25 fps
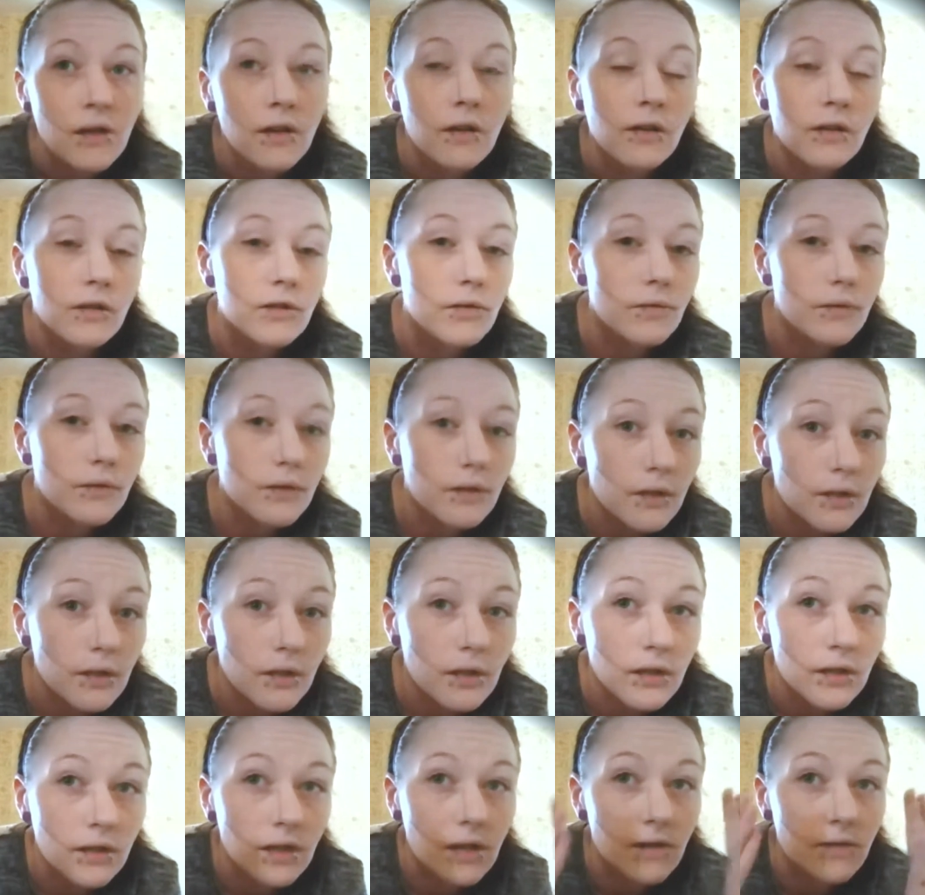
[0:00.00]
Couture
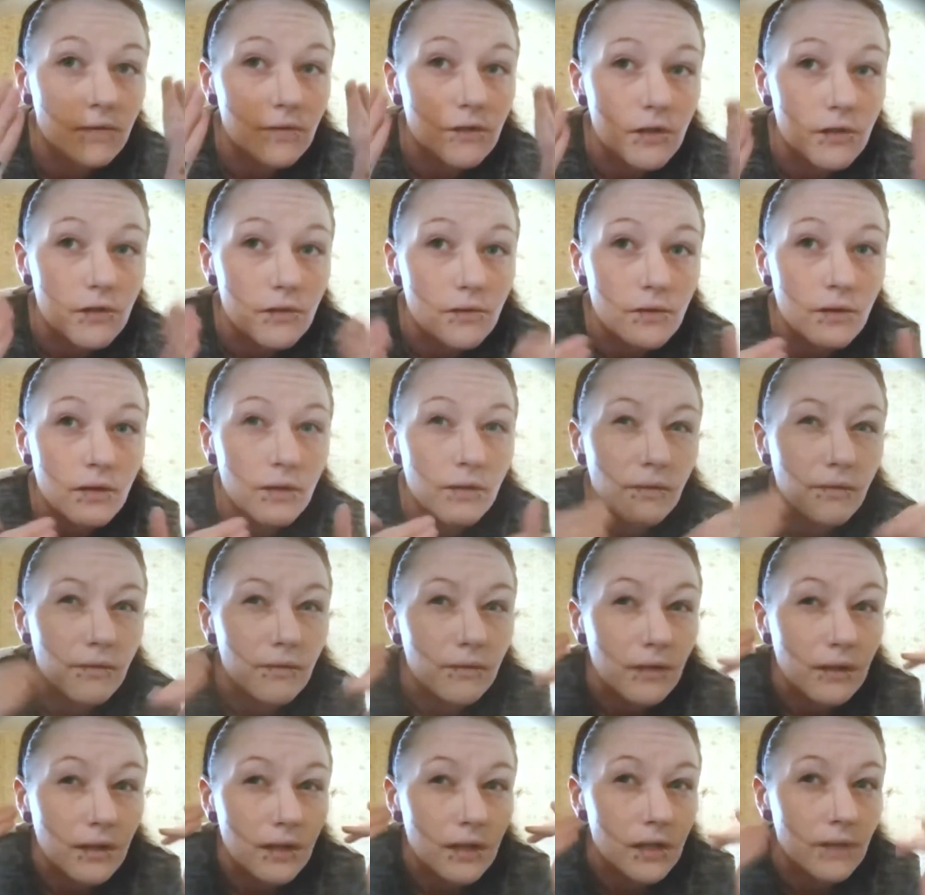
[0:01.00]
gives you
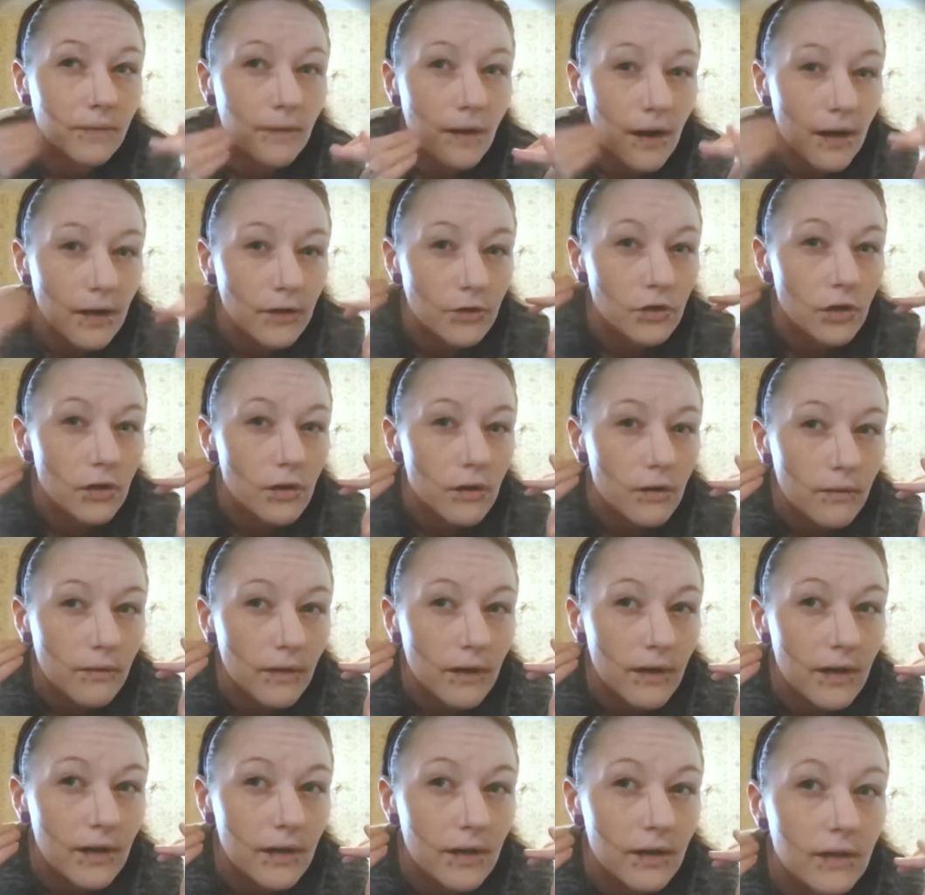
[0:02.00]
the defined
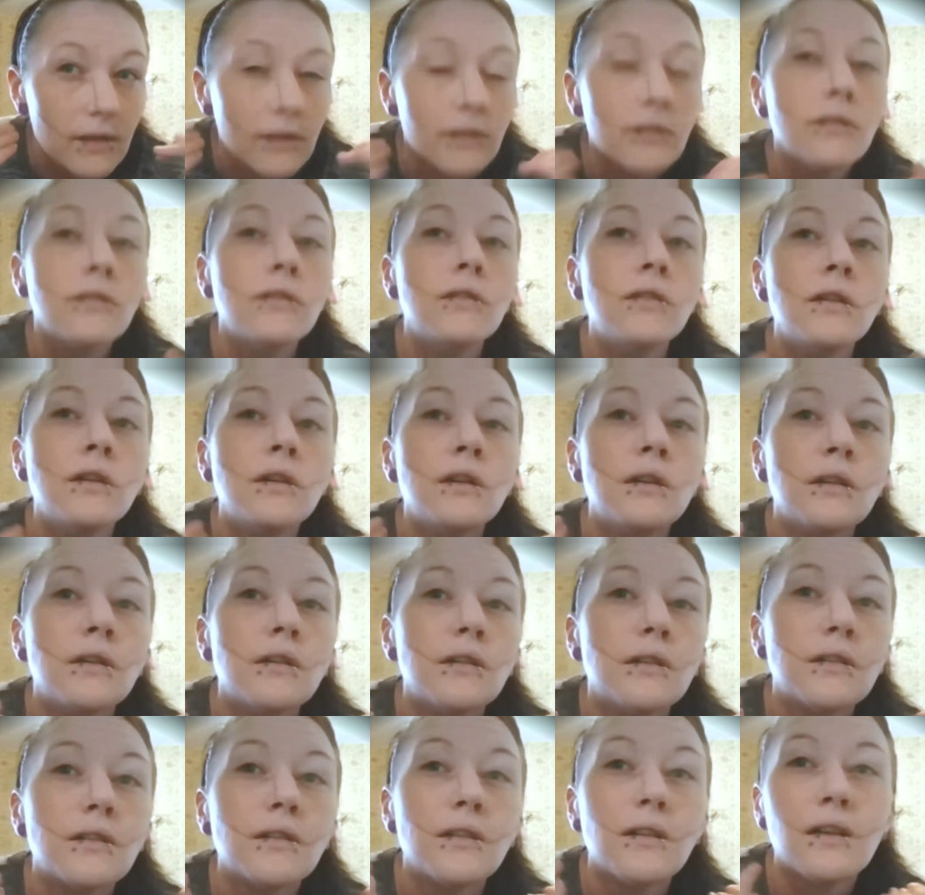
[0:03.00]
jawline,
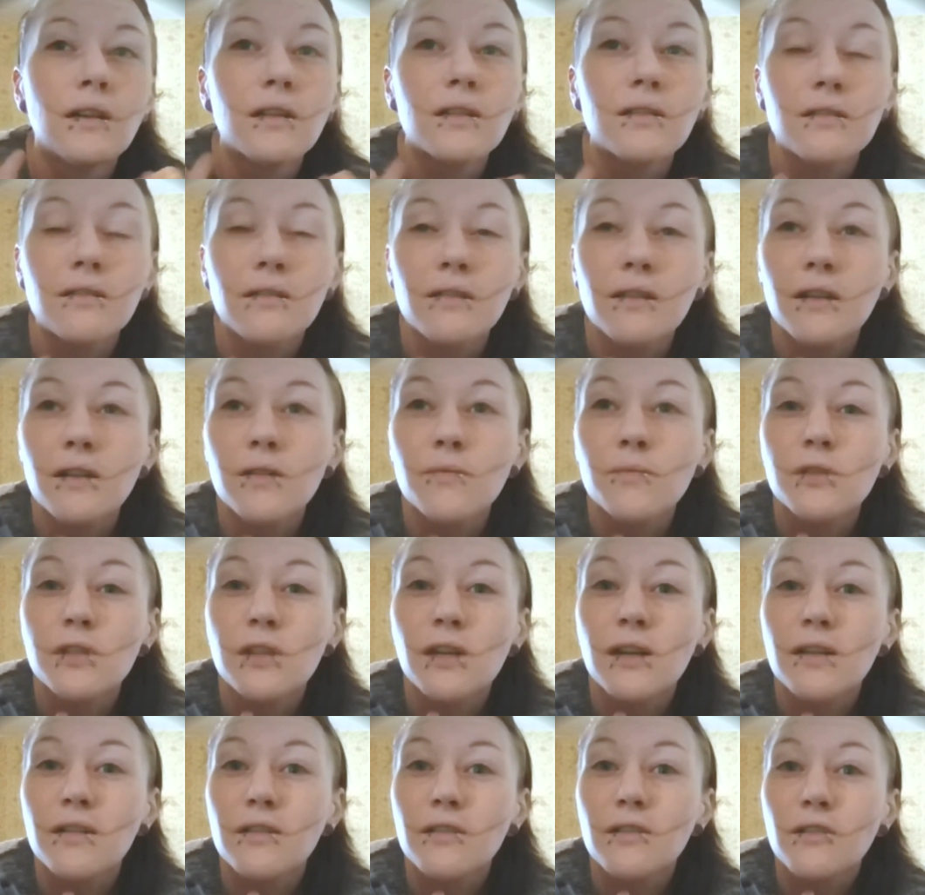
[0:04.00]
slims
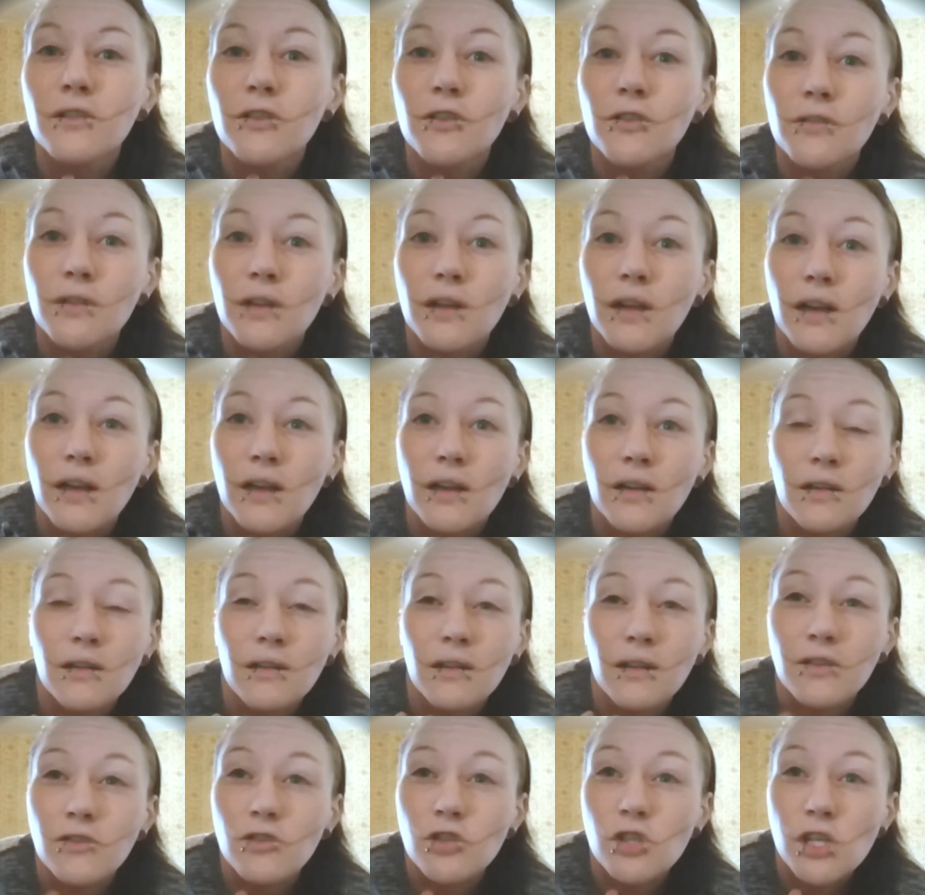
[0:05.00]
under your neck
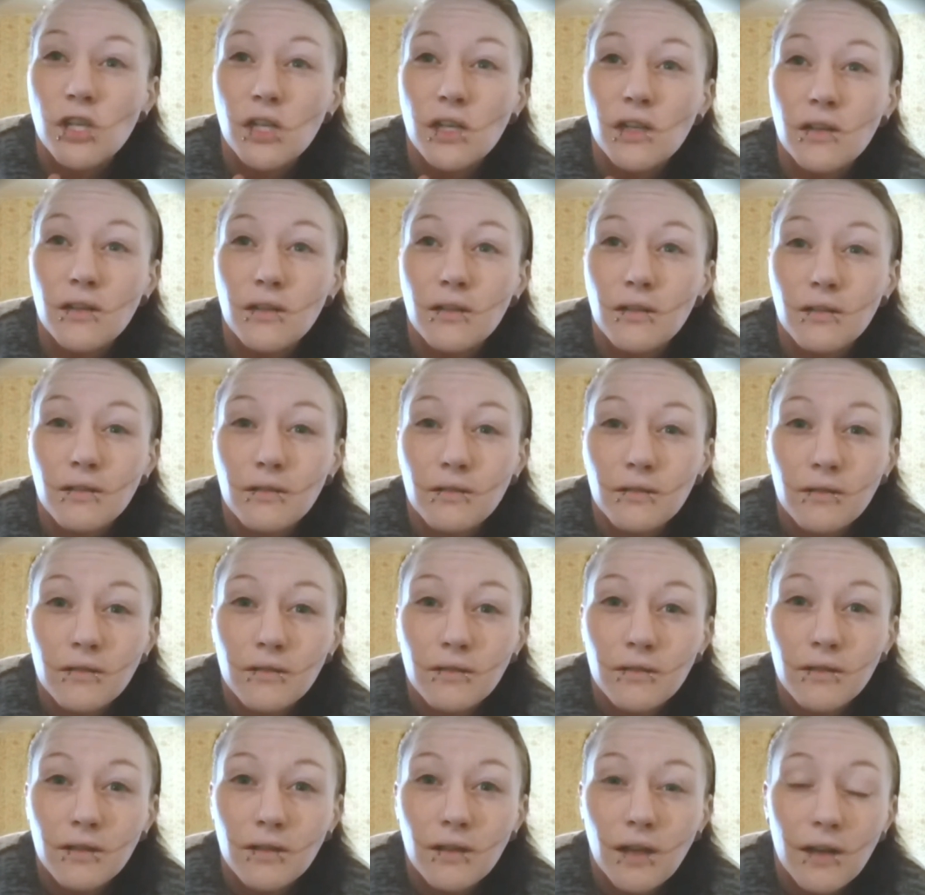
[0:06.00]
and chin,
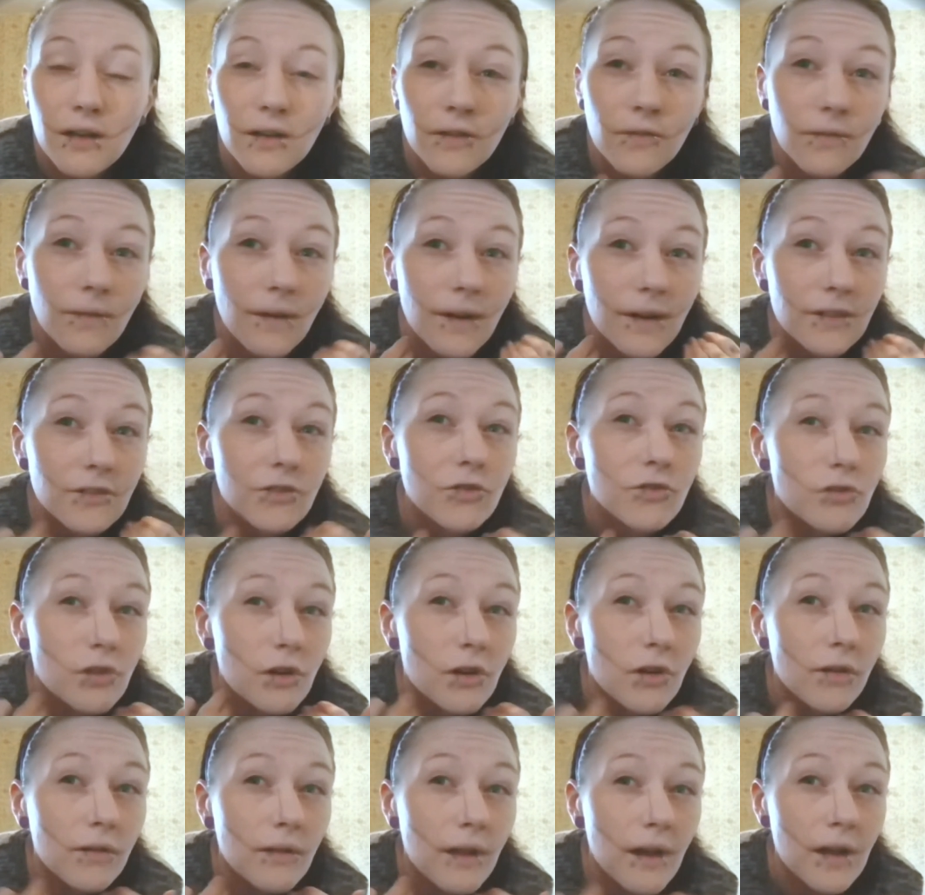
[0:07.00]
and defines your
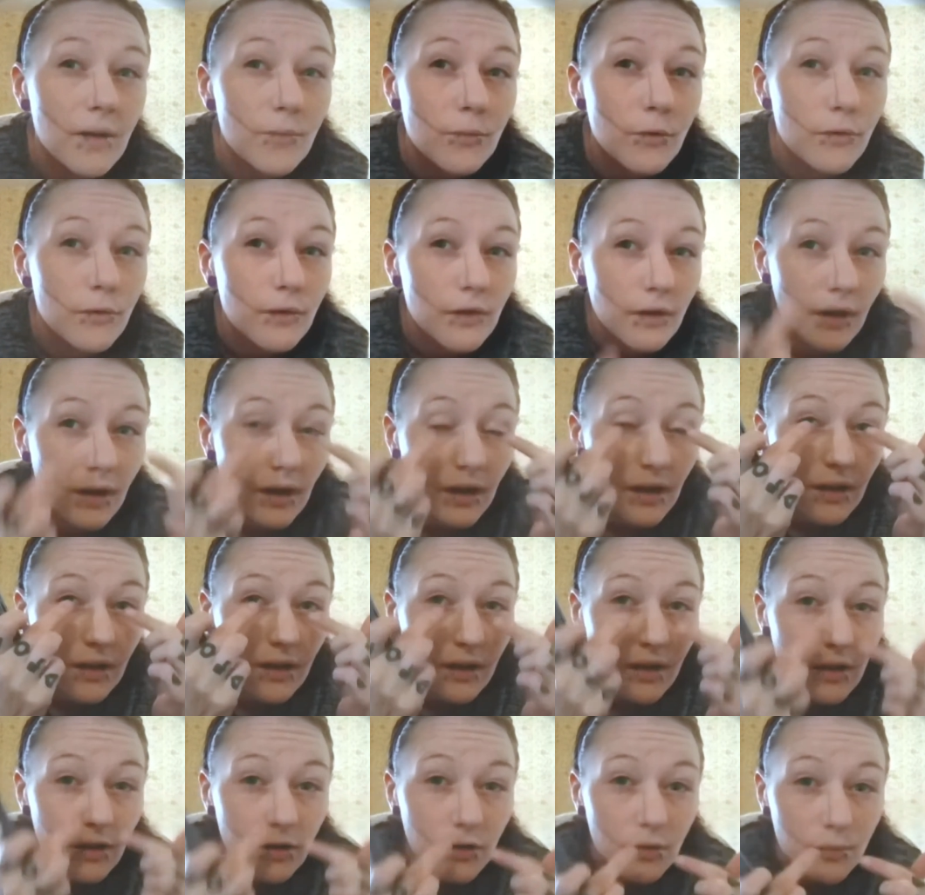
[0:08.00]
jawline more, and it
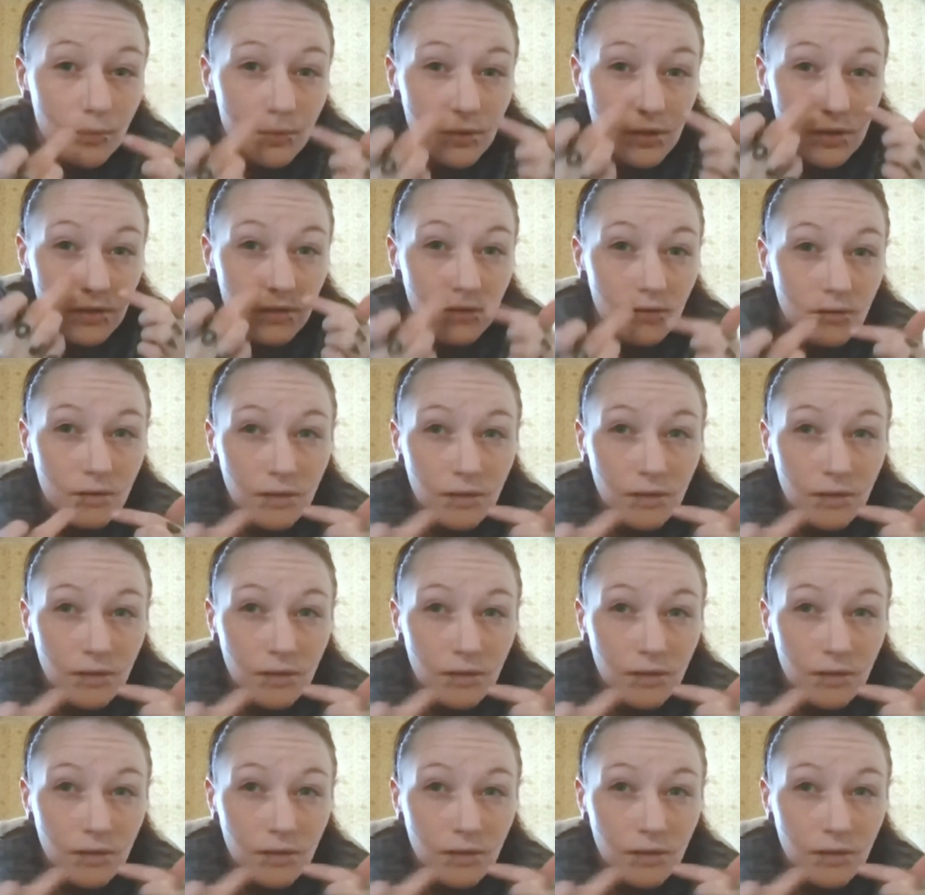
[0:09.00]
helps